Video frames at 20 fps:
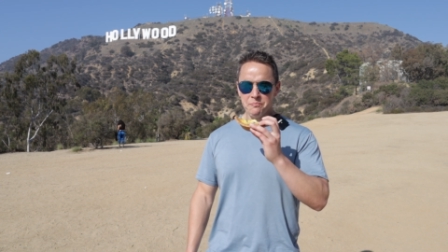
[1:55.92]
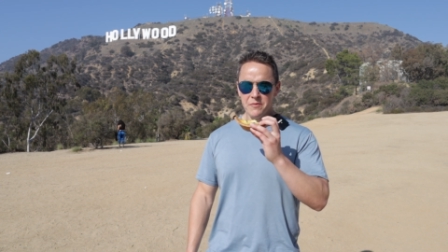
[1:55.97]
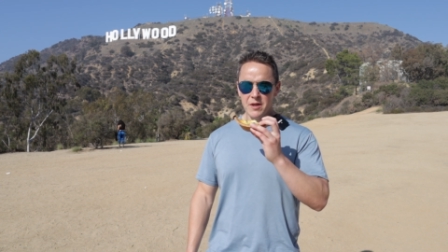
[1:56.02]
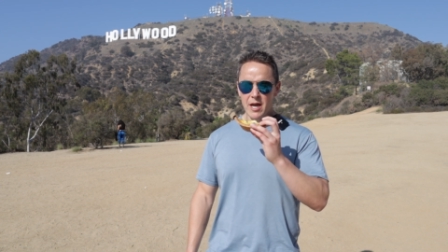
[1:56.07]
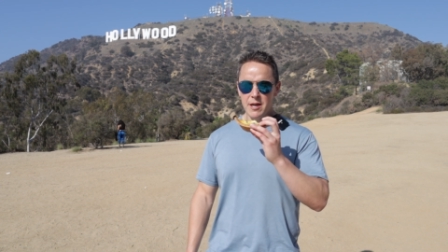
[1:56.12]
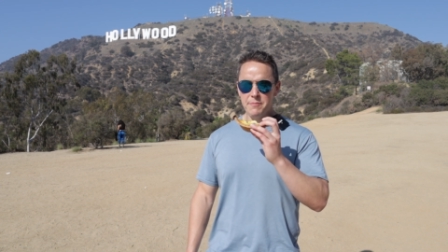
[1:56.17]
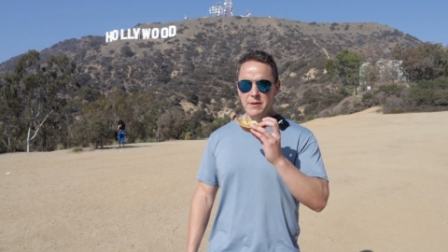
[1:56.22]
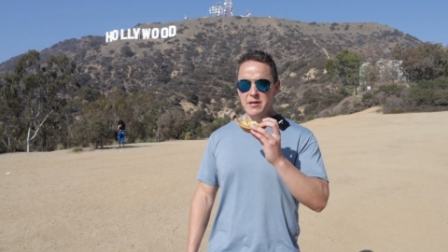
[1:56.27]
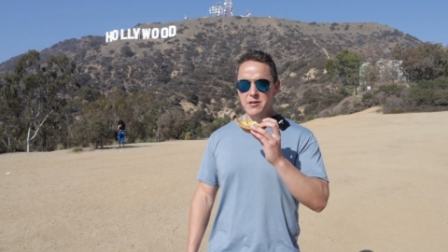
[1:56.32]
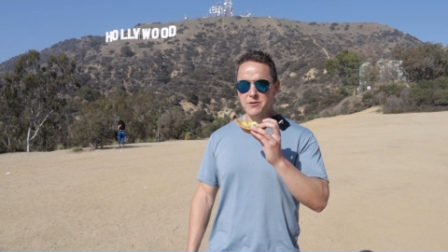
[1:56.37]

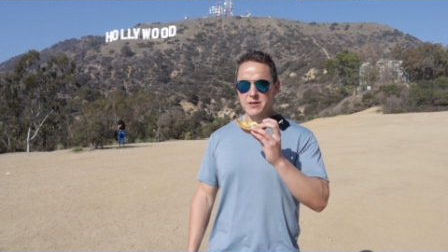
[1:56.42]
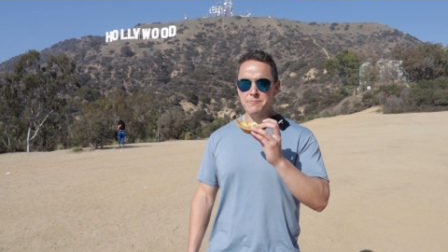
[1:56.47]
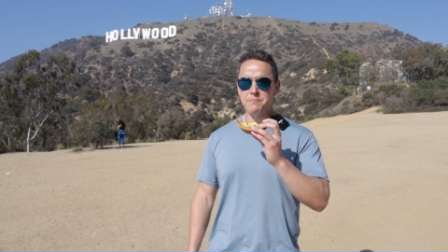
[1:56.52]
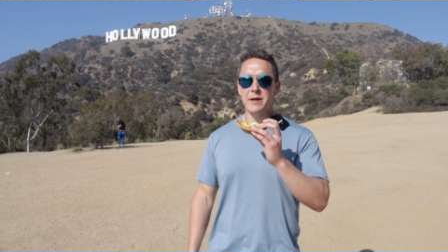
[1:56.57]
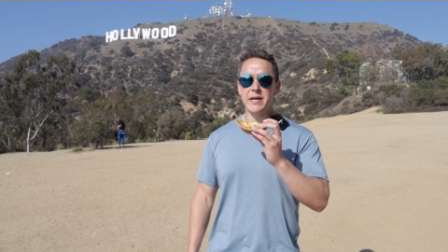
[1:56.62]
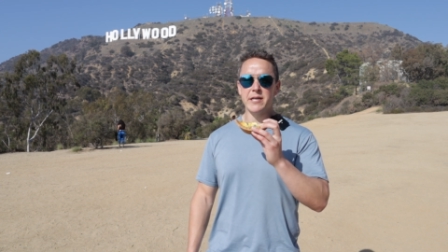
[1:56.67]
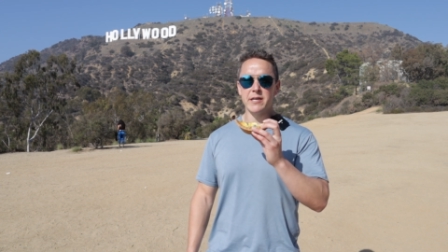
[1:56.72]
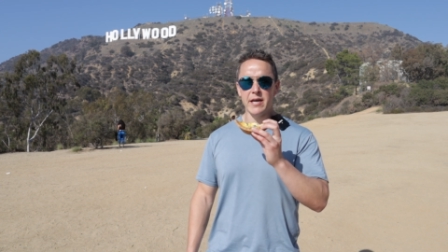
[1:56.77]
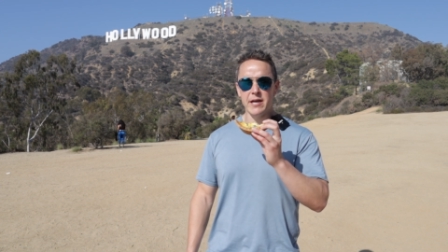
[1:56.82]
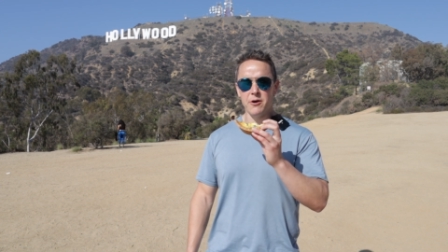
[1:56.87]
I bet you can
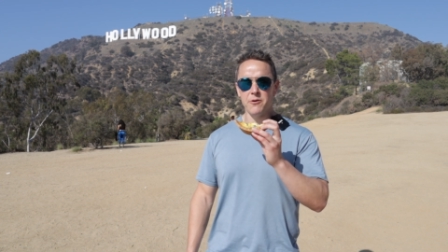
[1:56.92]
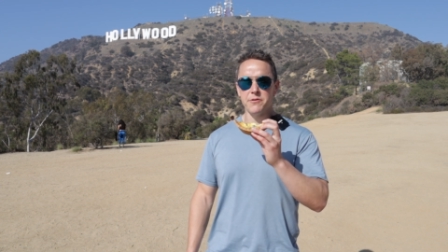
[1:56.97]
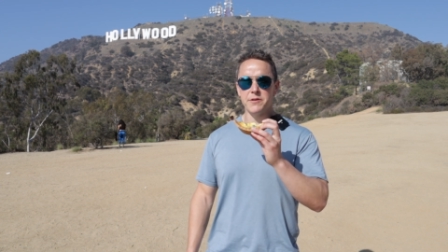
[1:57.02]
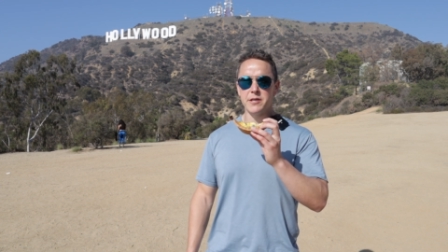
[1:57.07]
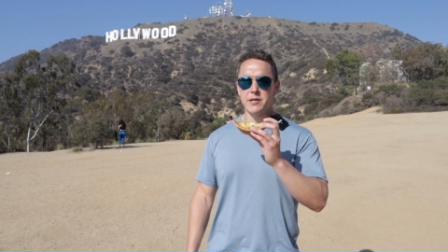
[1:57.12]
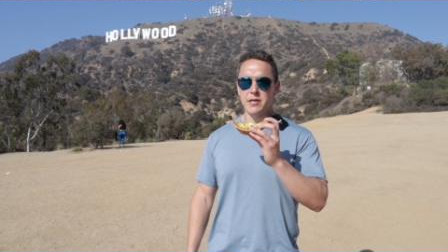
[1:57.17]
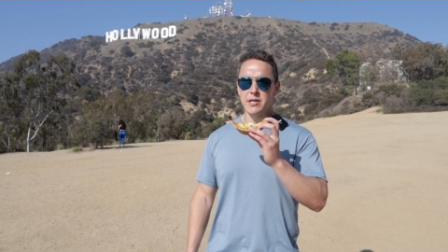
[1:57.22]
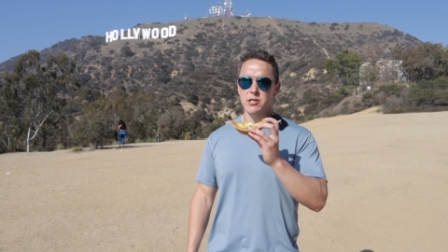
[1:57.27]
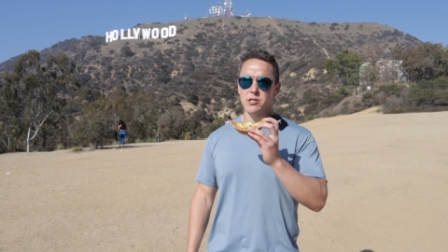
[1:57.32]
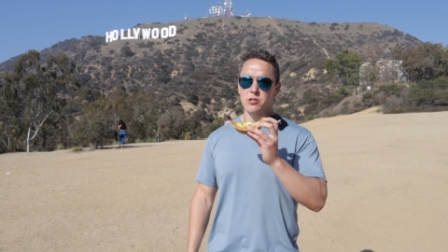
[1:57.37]
make a healthy
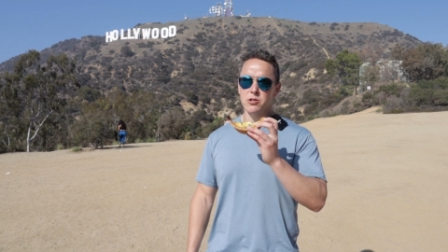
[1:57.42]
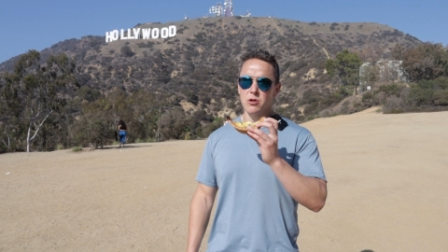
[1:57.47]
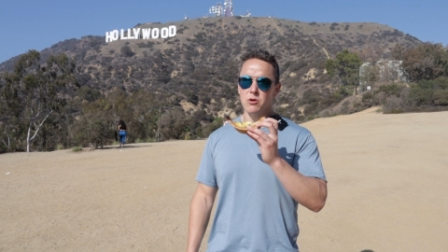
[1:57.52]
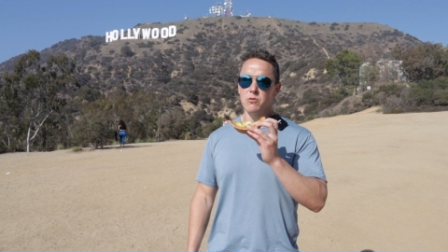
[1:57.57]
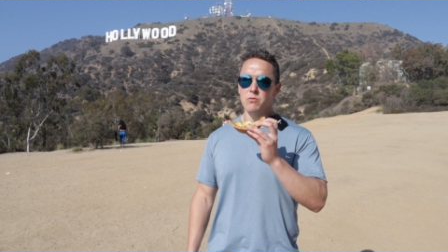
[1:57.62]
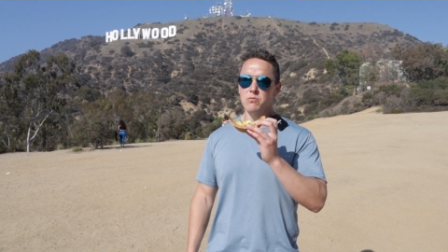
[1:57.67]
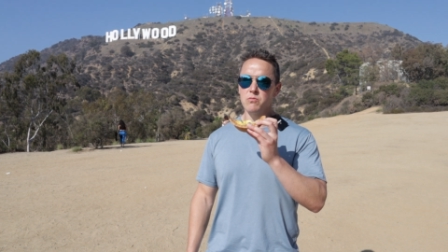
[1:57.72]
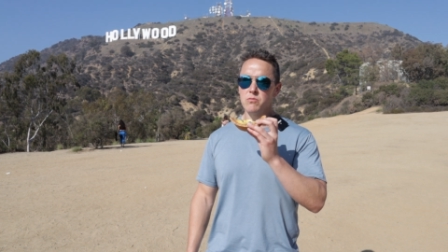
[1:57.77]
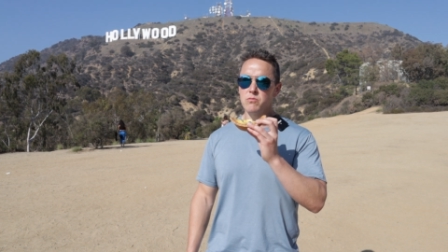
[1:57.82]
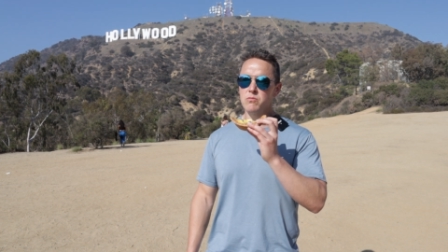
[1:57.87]
quiche
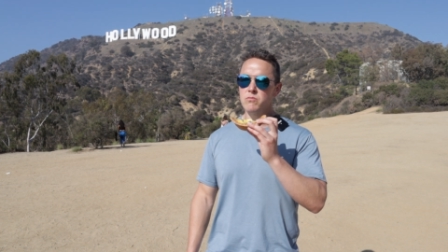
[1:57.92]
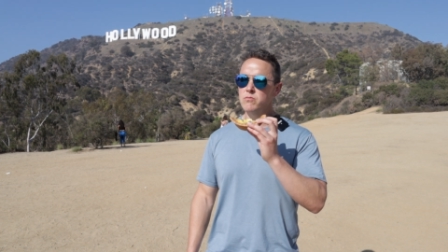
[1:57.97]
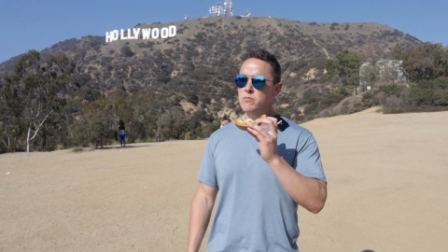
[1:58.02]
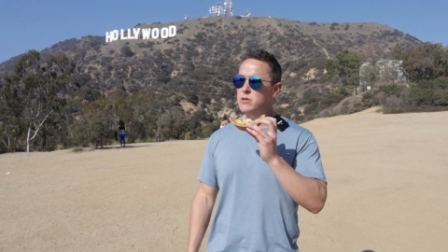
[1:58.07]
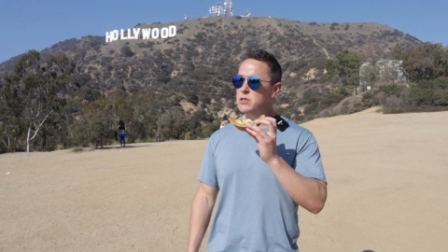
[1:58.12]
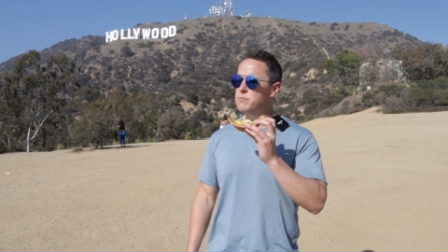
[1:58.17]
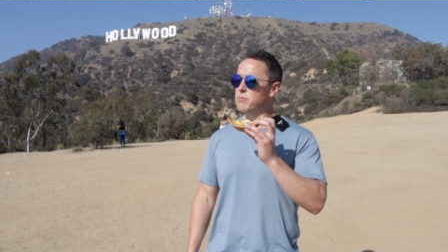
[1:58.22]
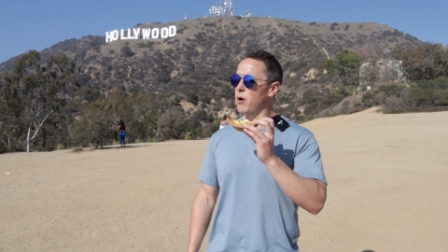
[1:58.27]
though. It's